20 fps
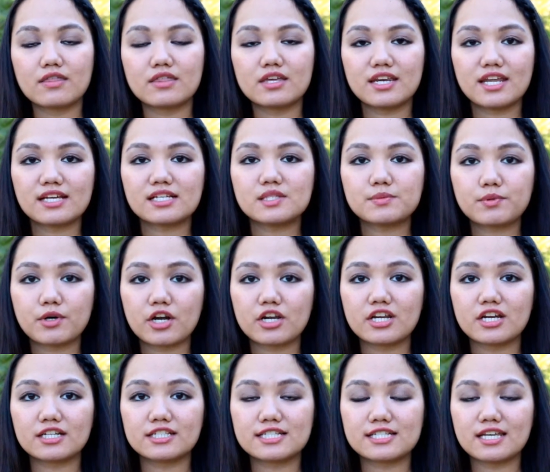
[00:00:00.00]
The next
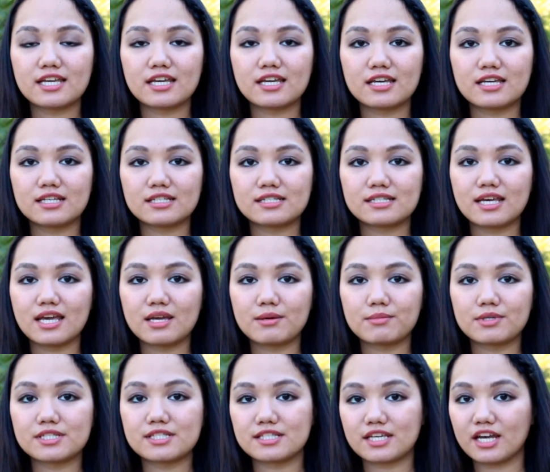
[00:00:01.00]
product is a
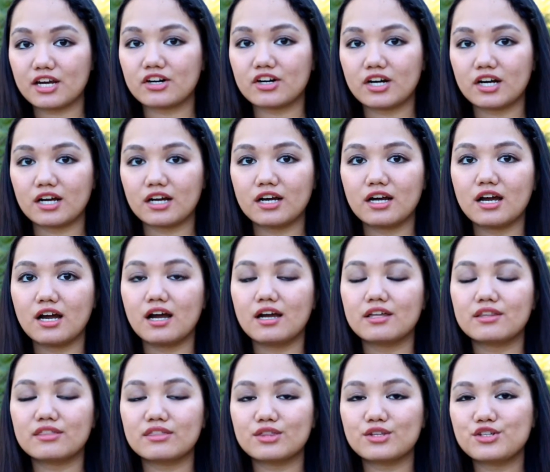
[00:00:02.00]
mascara.
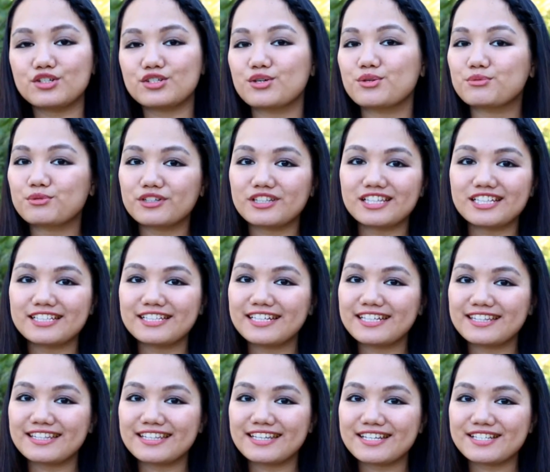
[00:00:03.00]
You don't really
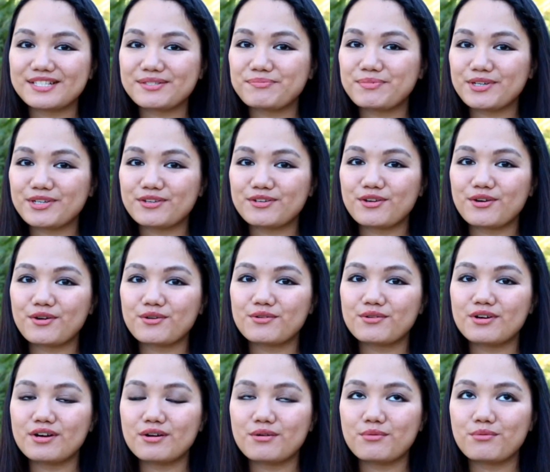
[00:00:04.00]
need this, but you
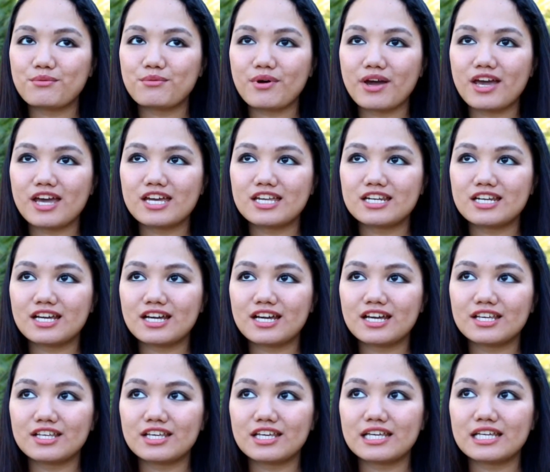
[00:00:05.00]
know, when
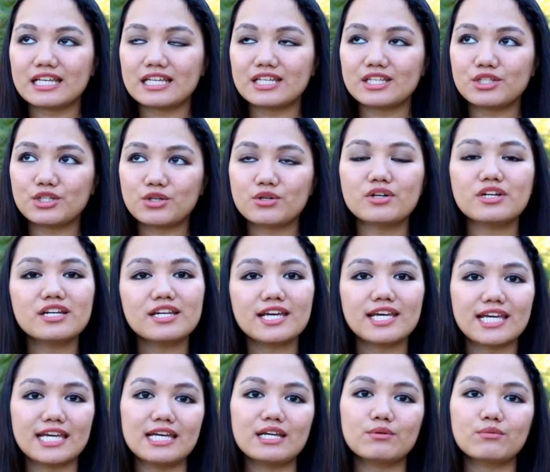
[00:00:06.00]
you're in
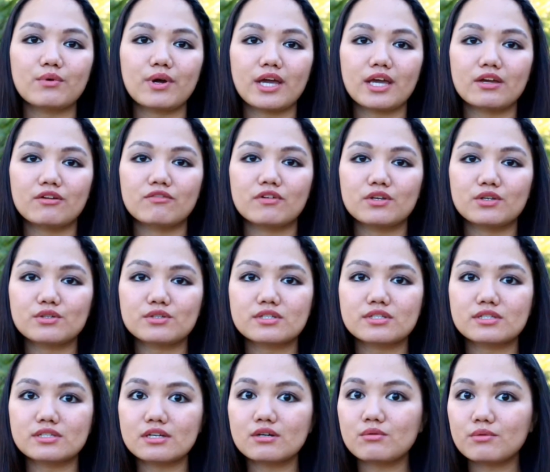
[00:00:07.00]
a heat wave, you
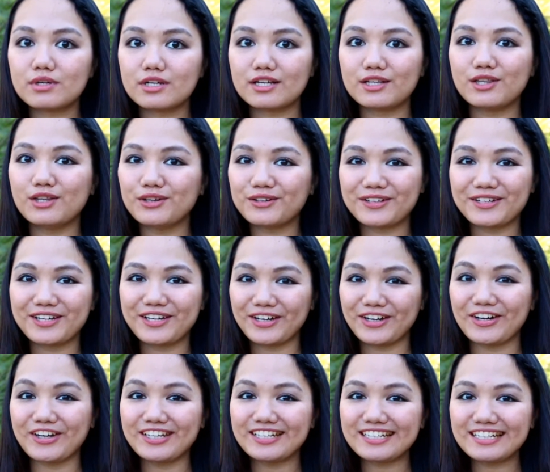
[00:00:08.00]
still want to look
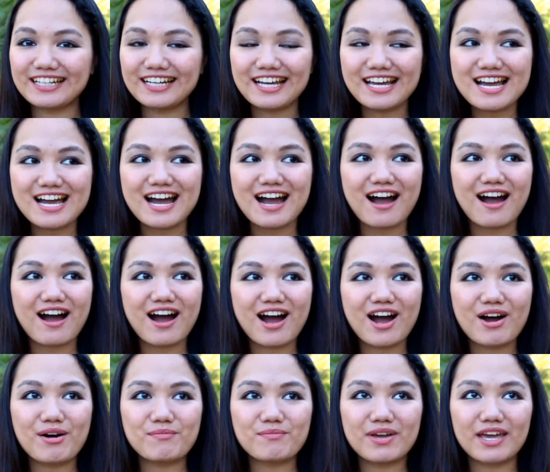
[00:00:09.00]
good.
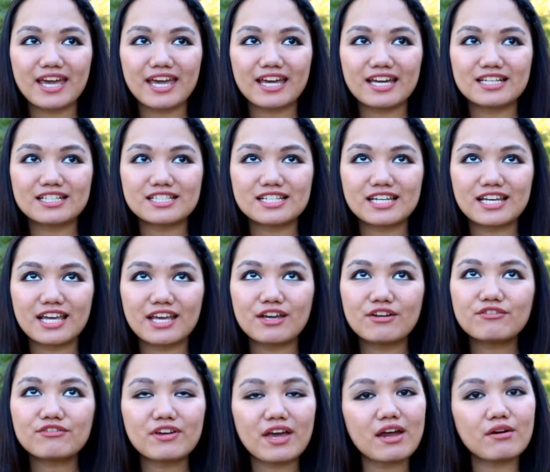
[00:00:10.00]
And if